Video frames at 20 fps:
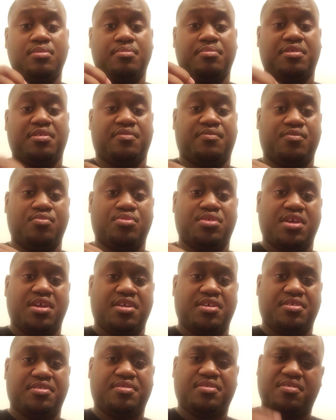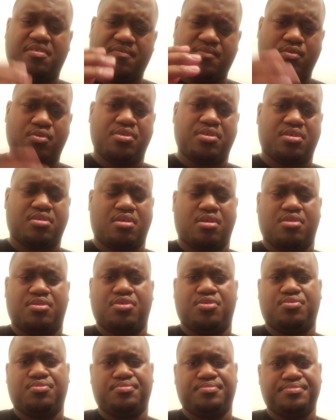But if you can, avoid a car
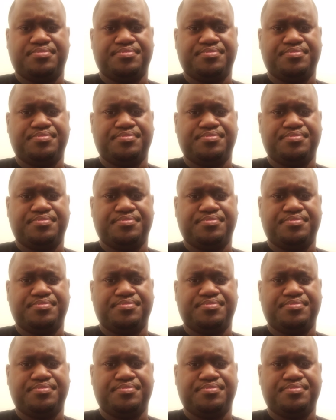note.